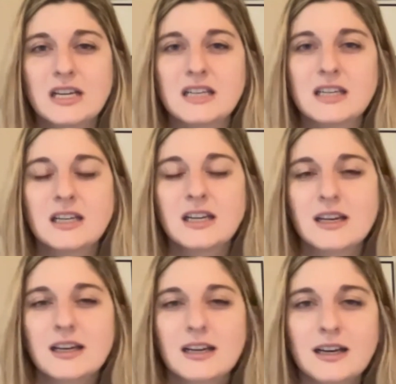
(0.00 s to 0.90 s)
And
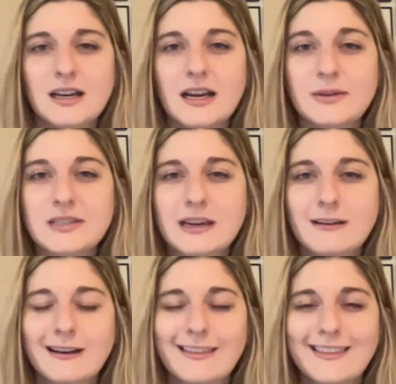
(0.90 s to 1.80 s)
I was
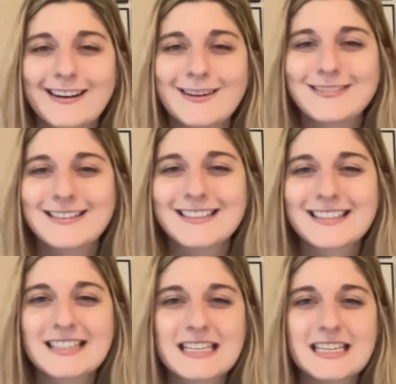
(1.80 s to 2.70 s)
hearing that it
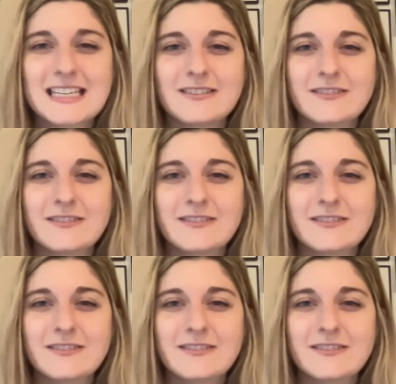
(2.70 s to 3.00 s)
was the